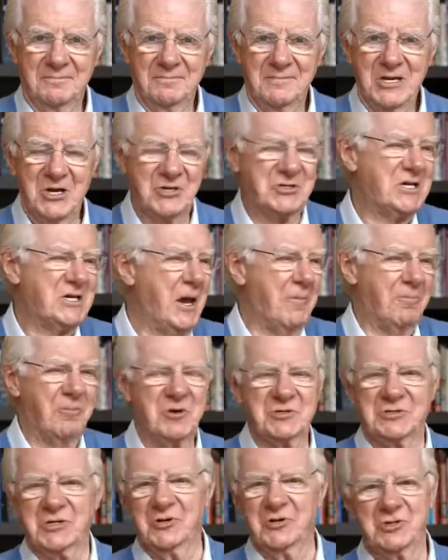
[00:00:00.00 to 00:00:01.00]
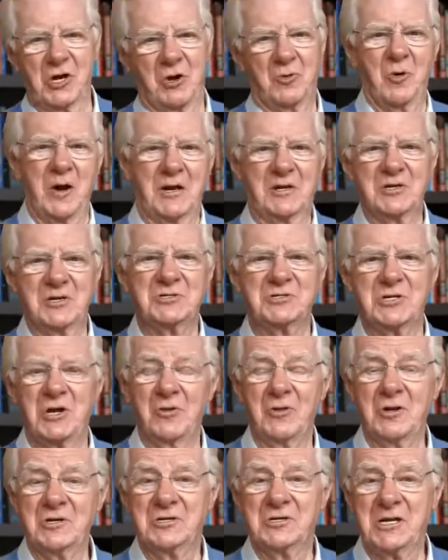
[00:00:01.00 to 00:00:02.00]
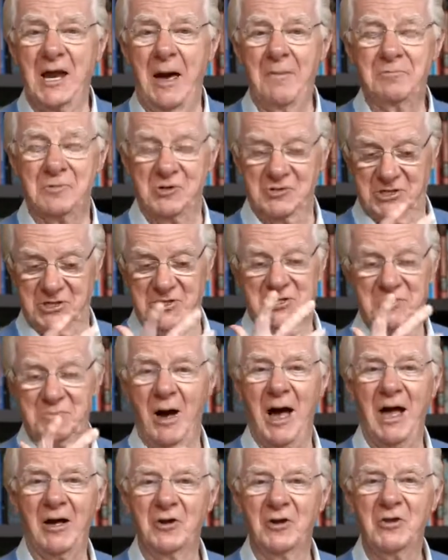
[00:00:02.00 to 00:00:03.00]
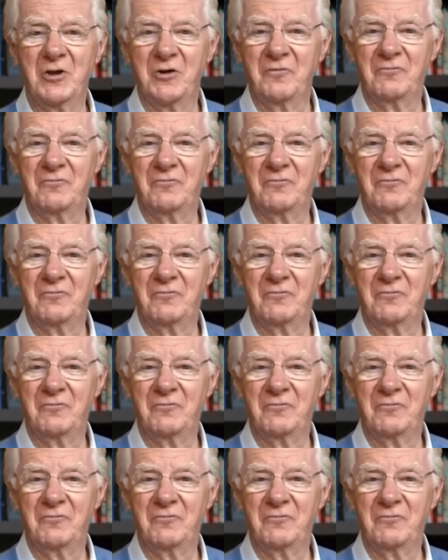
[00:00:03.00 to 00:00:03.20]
You'll see a person, there's a quickness to their step, there's a smile on their